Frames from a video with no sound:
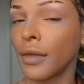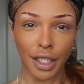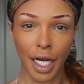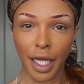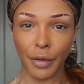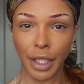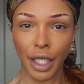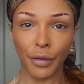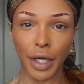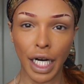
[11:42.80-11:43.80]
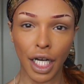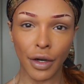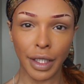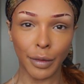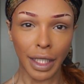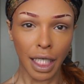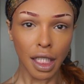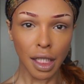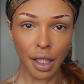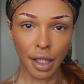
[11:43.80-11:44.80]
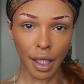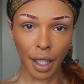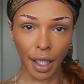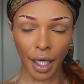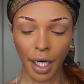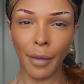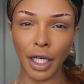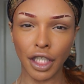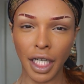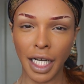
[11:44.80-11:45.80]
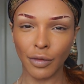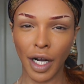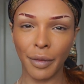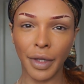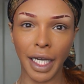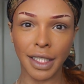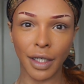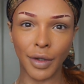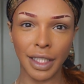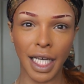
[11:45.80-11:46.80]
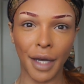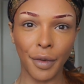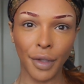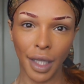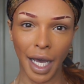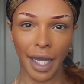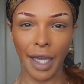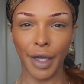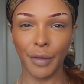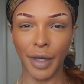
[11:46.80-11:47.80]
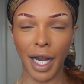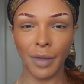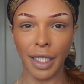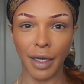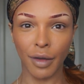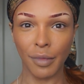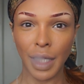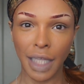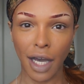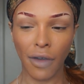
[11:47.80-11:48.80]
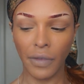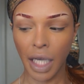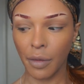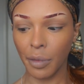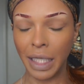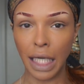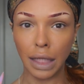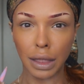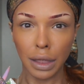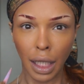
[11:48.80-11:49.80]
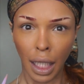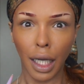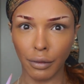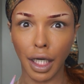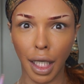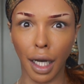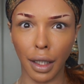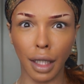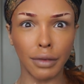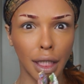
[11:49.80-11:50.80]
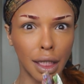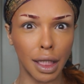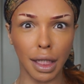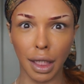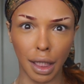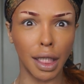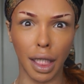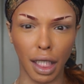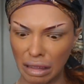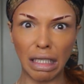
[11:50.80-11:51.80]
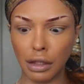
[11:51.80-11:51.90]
So now that we're done, we're gonna go in with the concealer. I'm gonna show you guys where I place it once I apply it, but I think I'm gonna apply that off camera because I'm running out and I really need to get in there.